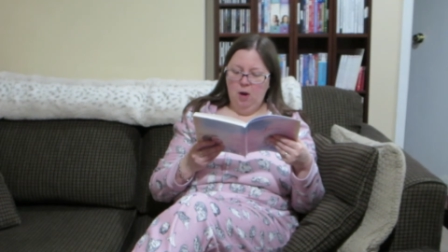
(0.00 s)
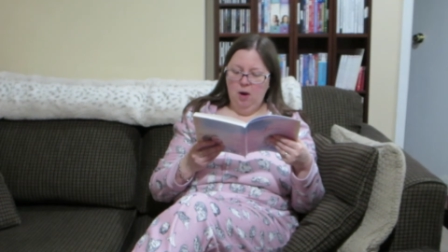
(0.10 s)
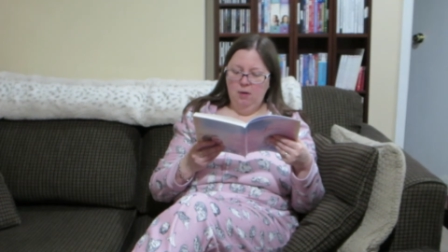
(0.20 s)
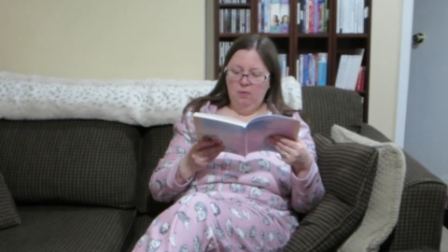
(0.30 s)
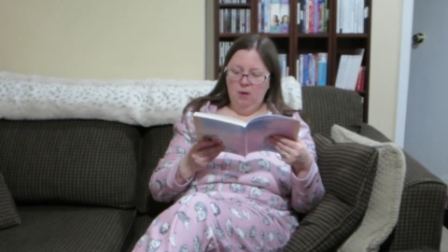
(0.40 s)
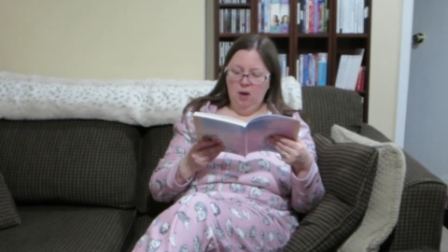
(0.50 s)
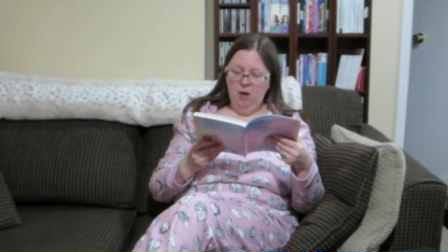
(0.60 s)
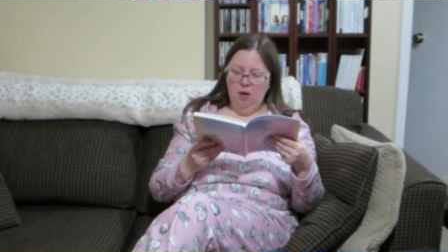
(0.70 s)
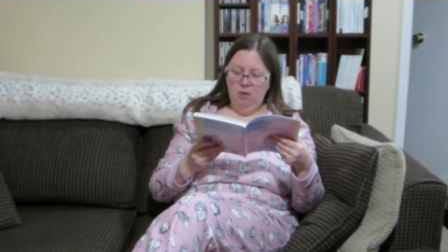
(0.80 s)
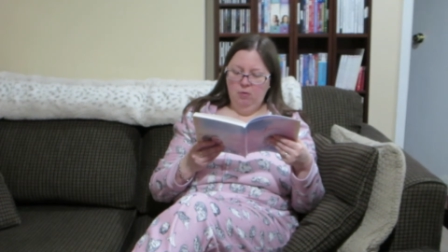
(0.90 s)
I sang I
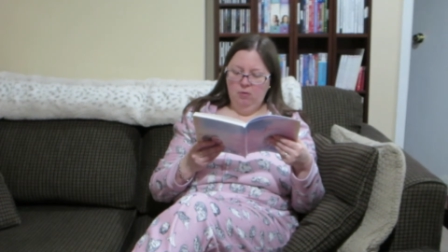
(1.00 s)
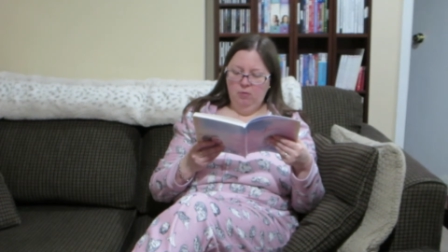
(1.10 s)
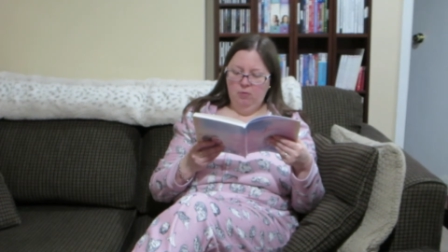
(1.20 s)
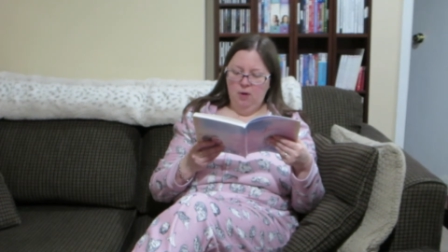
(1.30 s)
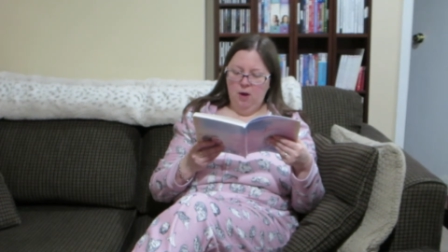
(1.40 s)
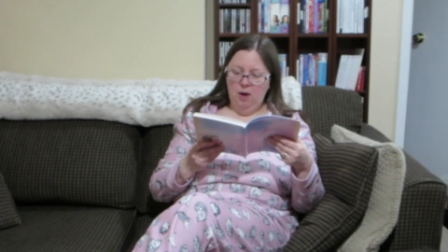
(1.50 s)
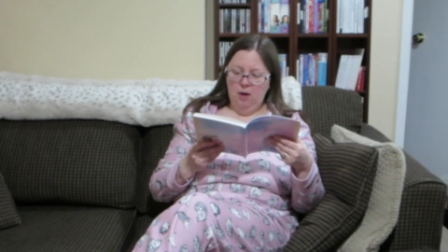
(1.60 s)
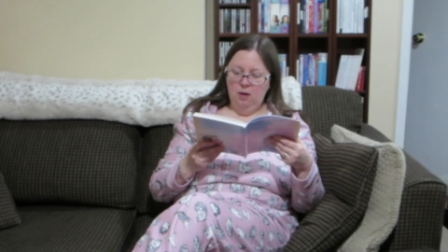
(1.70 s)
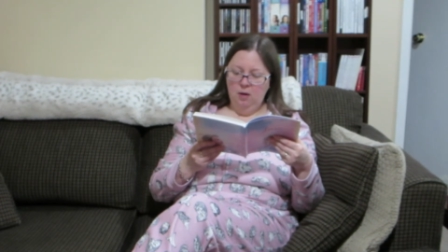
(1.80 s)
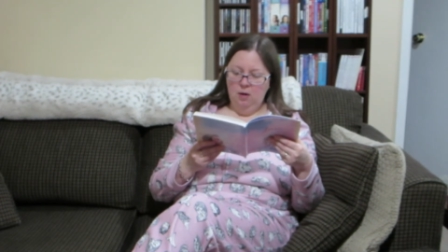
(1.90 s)
used to
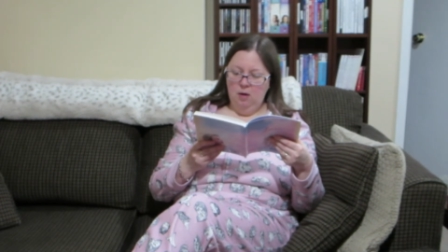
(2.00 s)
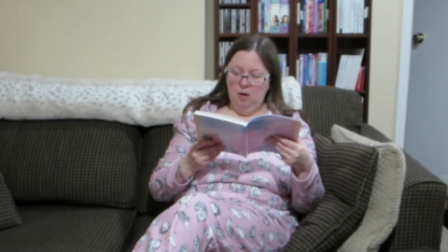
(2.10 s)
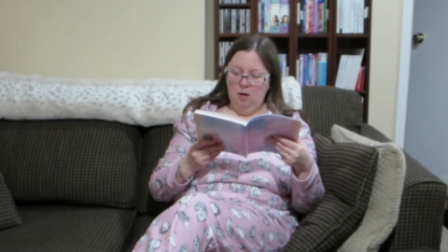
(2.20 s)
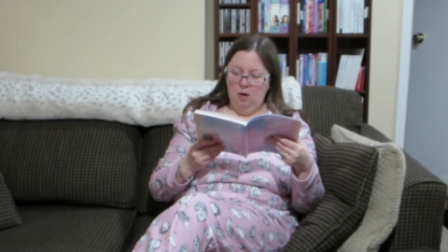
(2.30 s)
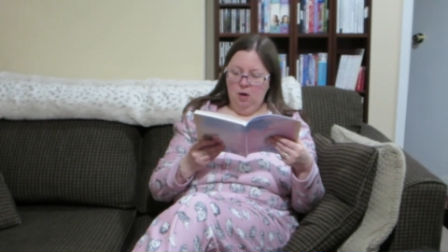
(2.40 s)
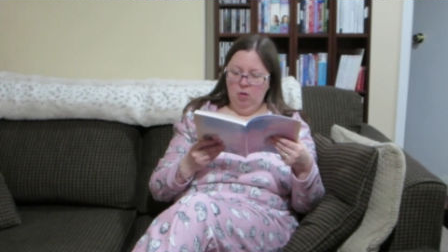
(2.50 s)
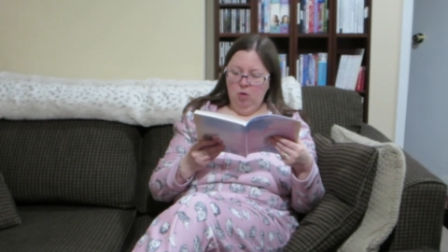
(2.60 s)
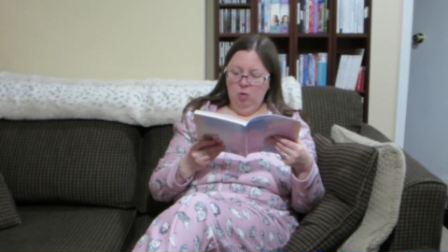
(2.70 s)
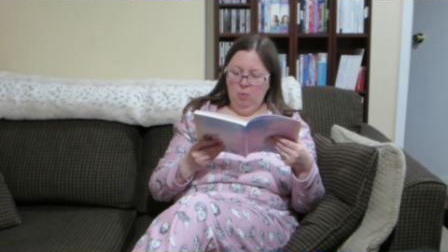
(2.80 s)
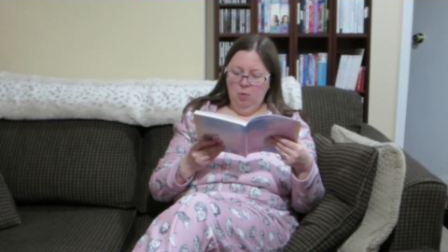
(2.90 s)
fly, a
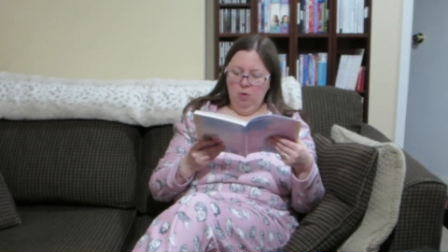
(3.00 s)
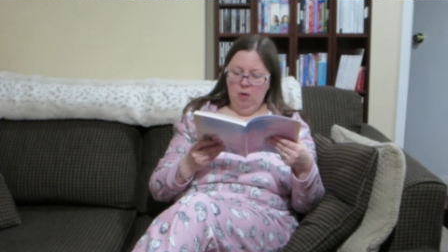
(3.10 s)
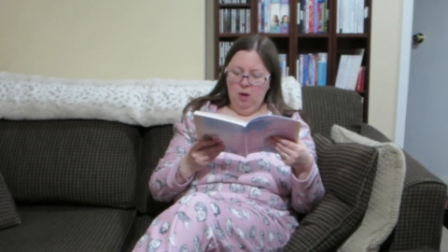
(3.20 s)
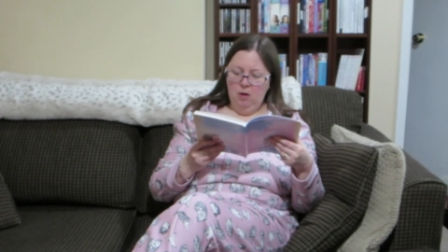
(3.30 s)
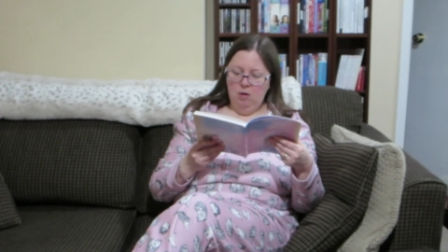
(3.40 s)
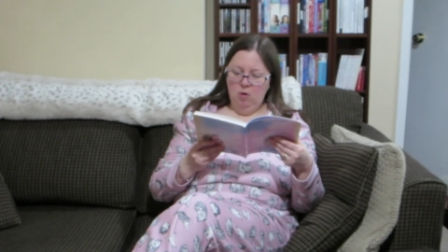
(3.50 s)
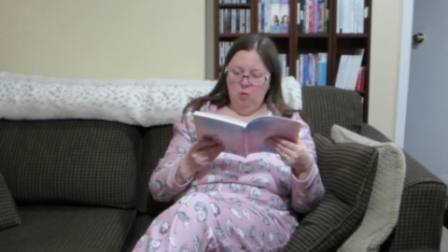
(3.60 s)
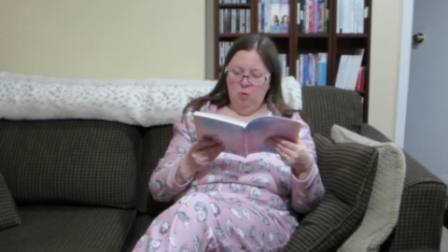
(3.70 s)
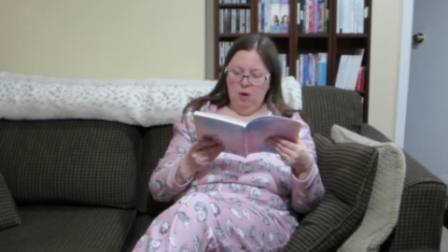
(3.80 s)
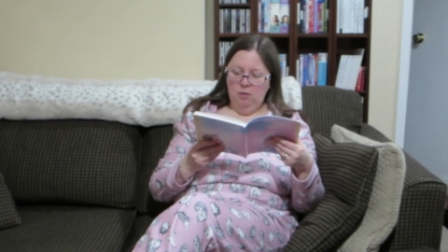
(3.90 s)
little more like
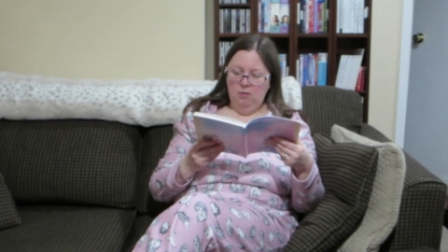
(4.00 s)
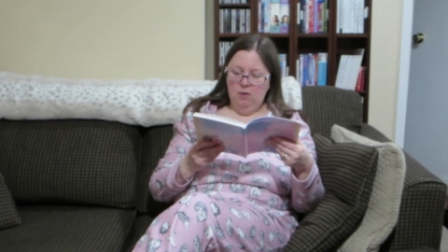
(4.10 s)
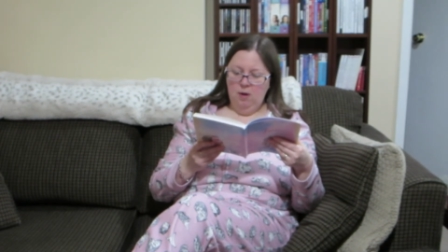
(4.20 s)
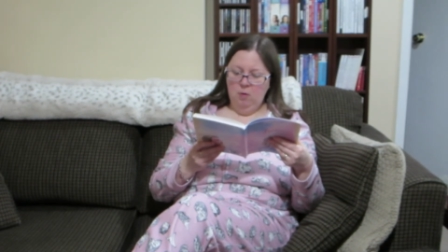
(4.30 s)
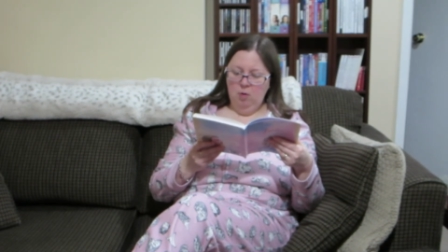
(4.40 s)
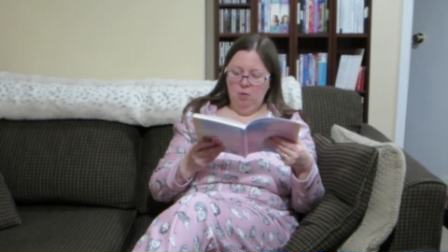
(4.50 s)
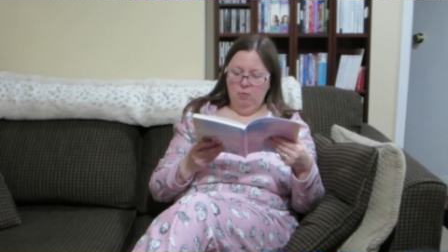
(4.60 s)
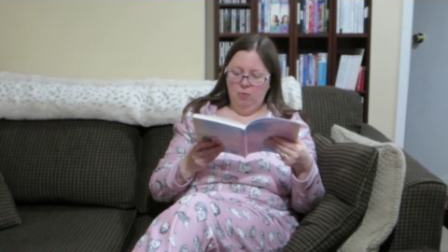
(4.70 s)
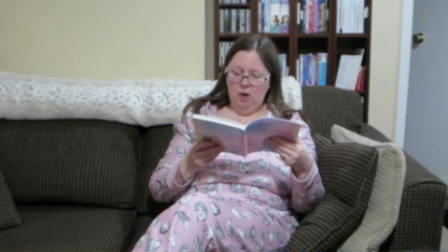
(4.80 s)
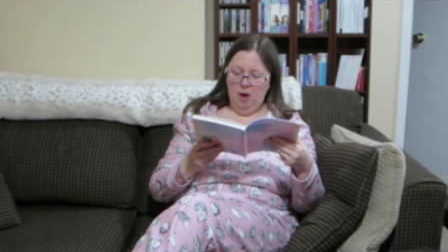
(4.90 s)
you, and same girl
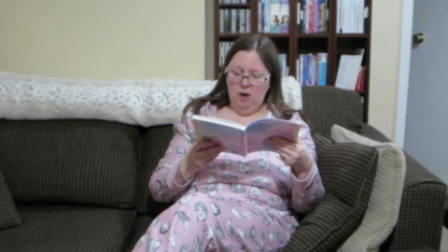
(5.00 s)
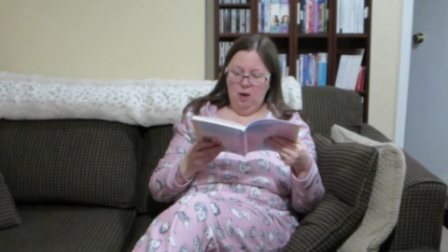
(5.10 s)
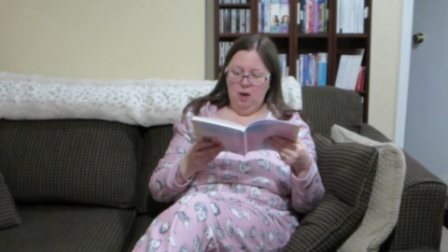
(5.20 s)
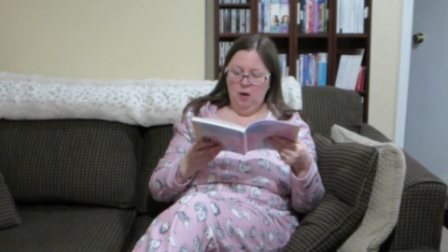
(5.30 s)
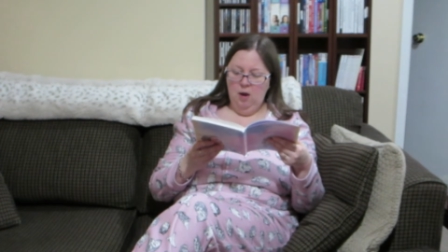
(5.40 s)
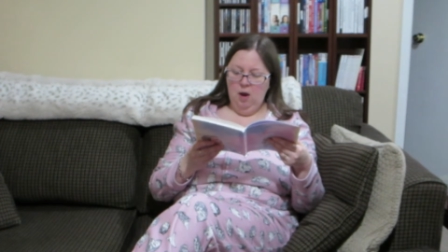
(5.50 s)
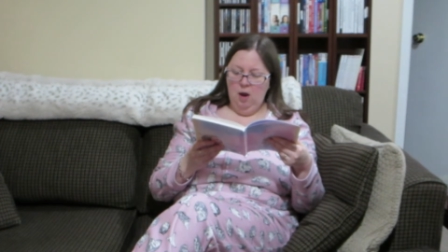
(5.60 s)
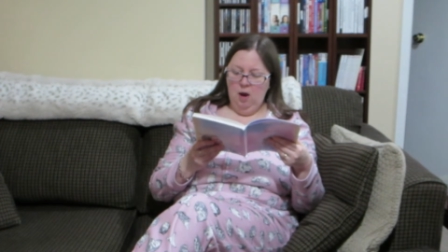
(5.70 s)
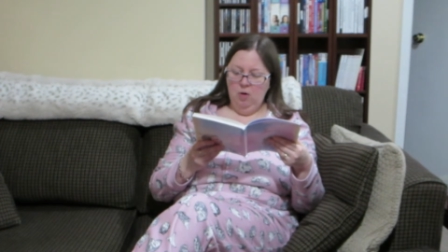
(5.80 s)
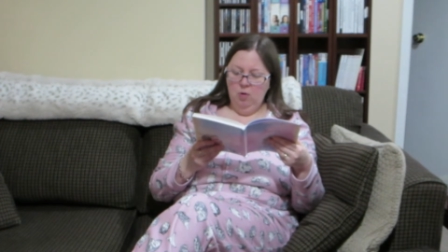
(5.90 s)
for Nanny,
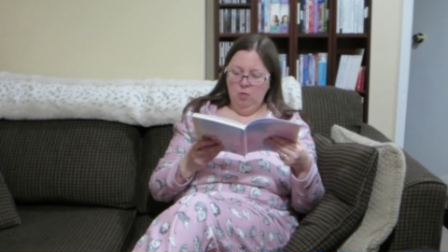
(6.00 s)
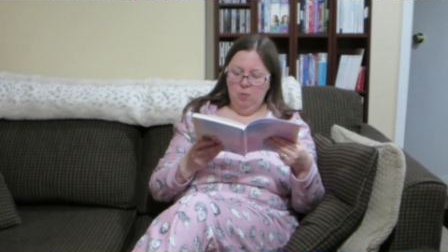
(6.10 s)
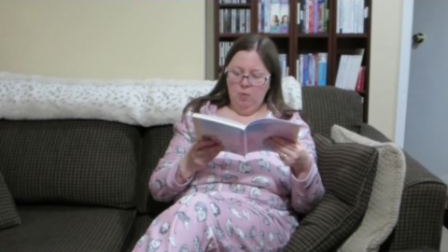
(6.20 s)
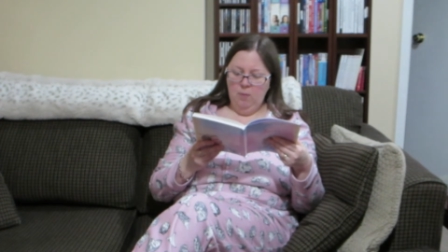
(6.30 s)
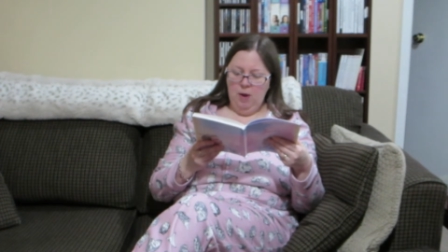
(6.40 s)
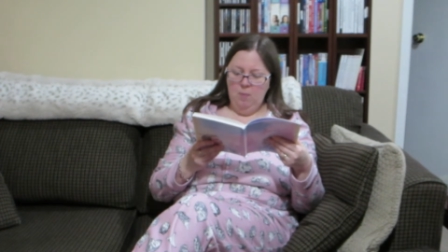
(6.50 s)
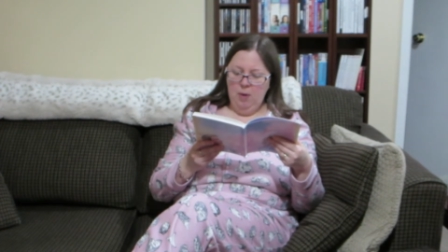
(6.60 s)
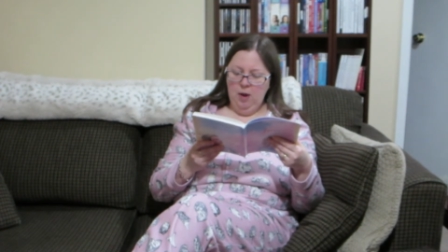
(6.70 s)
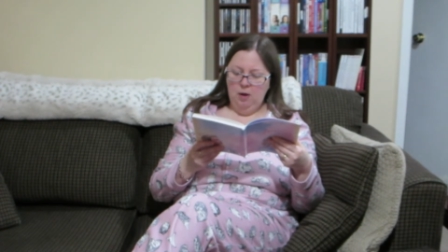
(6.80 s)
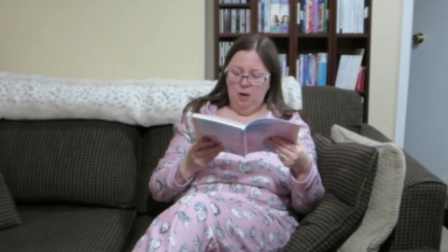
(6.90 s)
and her roommate
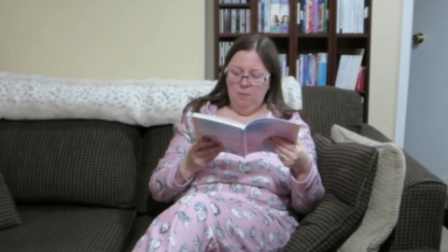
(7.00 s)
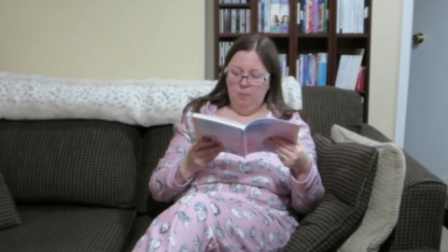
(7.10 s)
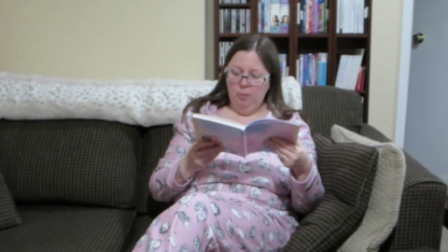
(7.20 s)
Penny.